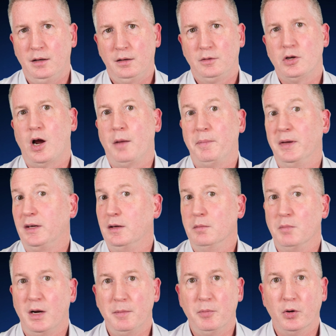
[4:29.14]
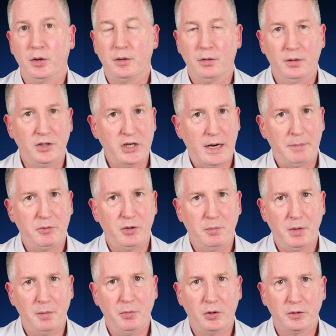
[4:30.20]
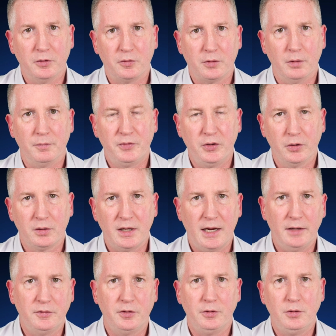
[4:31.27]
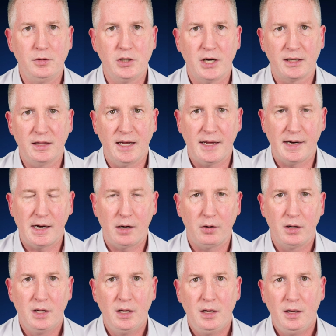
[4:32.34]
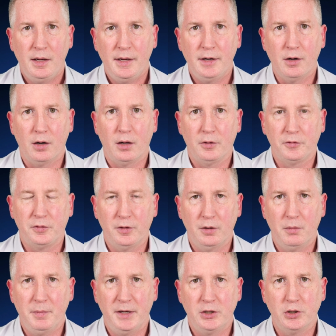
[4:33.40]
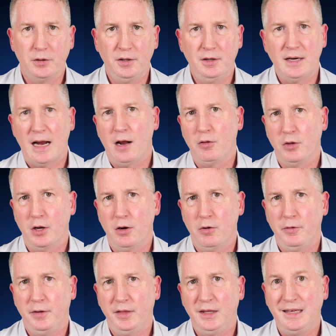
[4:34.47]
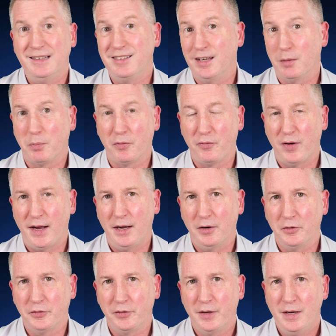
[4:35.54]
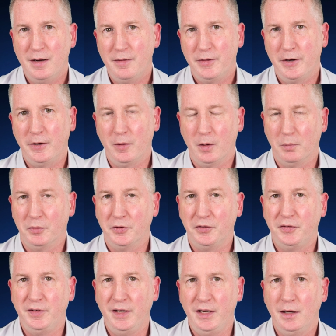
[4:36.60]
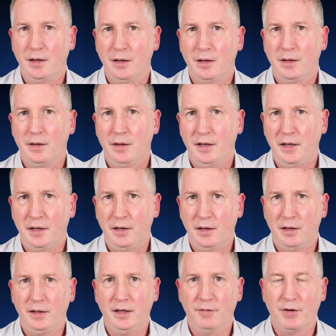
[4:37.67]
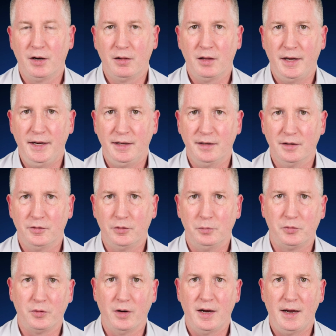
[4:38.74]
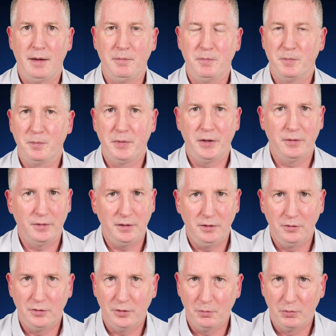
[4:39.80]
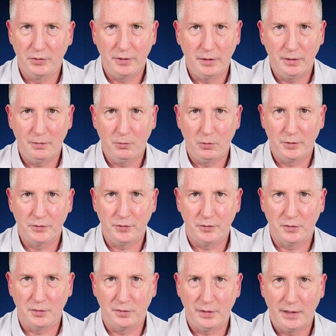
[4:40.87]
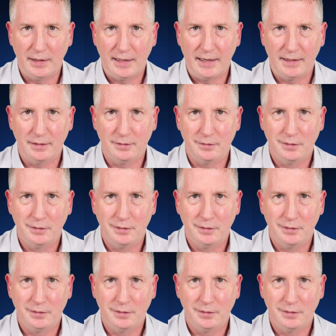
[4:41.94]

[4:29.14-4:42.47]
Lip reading: topic in my book or a chapter in my book, the Scrum Field Guide, so do check that out. And also make sure you download the sample files that you're able to see, and give it a like and a subscribe. Apparently YouTube really wants us to say that, and